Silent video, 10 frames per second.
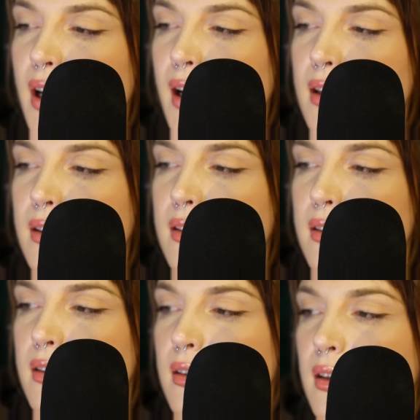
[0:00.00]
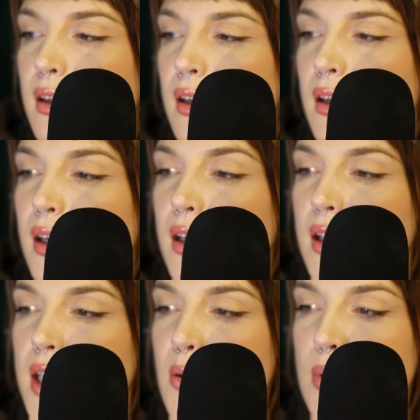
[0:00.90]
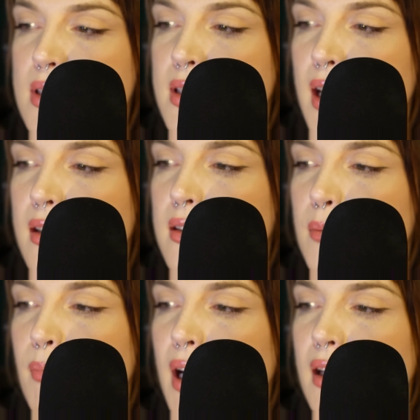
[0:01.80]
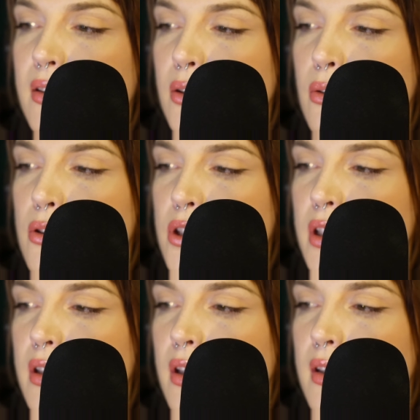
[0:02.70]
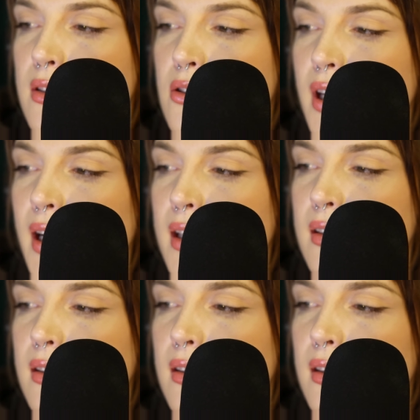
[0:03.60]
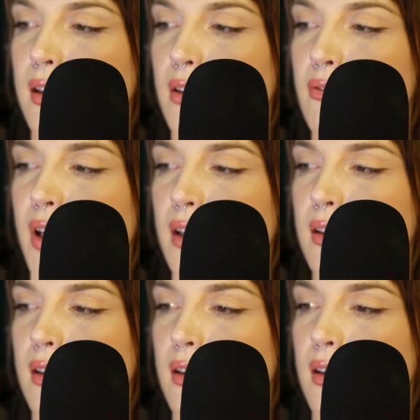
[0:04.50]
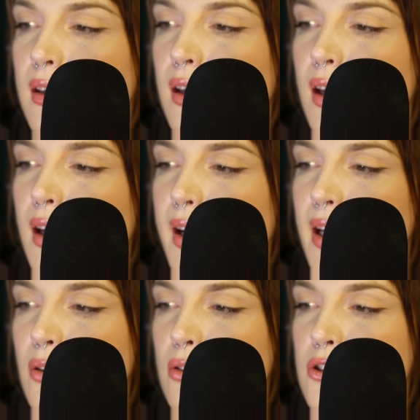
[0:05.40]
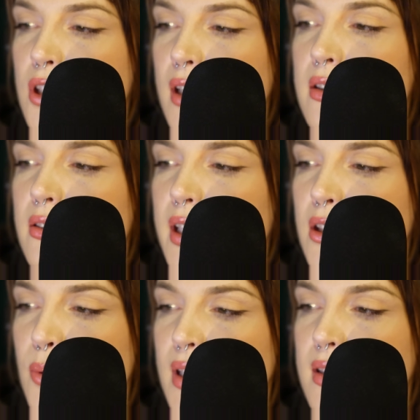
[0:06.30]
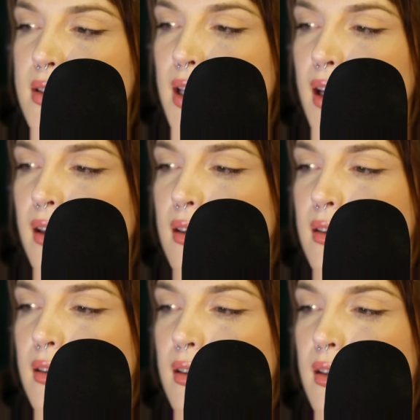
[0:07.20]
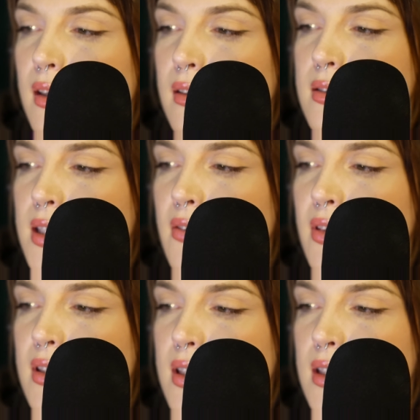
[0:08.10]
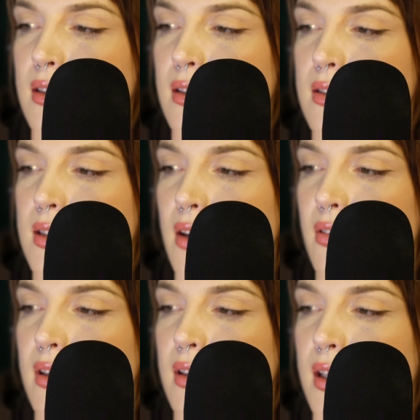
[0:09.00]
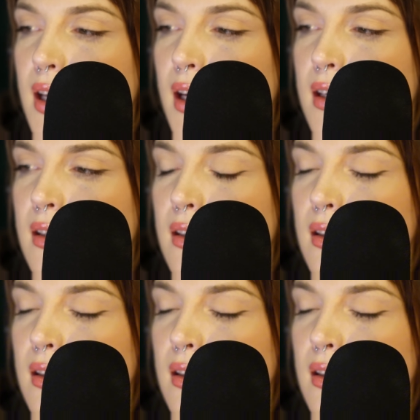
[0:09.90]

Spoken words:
Island. He was sent back to Goshen, tried, convicted, and on January 22nd, 1779,